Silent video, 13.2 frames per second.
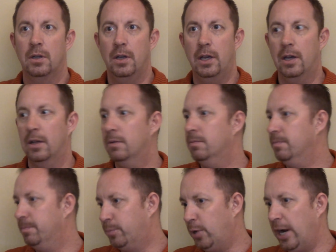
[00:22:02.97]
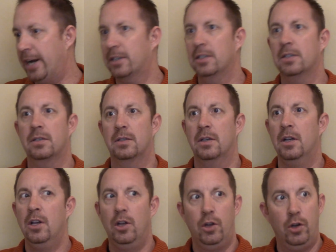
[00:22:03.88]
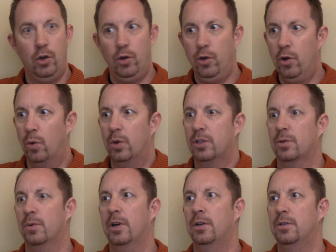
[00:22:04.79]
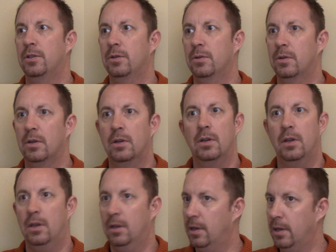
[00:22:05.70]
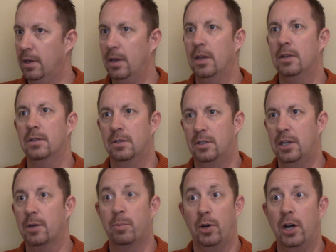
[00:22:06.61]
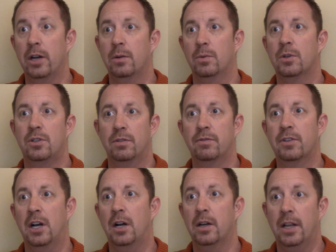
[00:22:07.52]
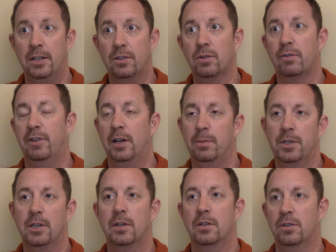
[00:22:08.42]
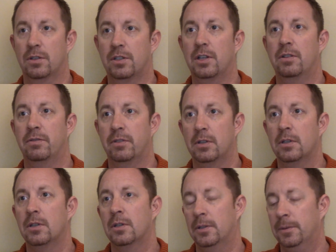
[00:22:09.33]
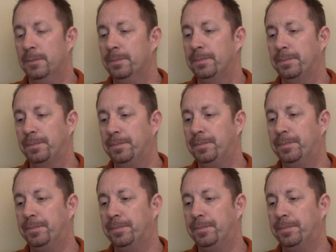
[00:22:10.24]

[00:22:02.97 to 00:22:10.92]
And practice, know what's around you, and take pride in what you've got and your family and yourself. Nice.